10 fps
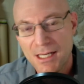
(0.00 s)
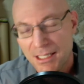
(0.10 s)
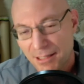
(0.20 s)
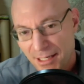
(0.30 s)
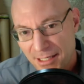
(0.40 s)

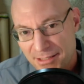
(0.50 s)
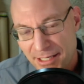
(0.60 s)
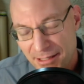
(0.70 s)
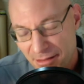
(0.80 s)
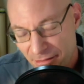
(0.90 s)
Like I
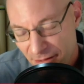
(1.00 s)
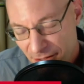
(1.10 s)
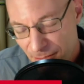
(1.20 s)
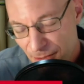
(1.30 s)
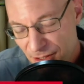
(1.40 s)
said,
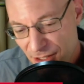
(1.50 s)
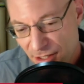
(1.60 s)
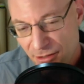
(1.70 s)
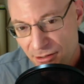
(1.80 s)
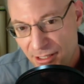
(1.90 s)
this
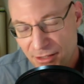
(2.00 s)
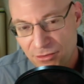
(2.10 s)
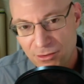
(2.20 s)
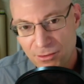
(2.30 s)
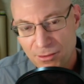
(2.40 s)
particular
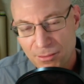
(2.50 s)
issue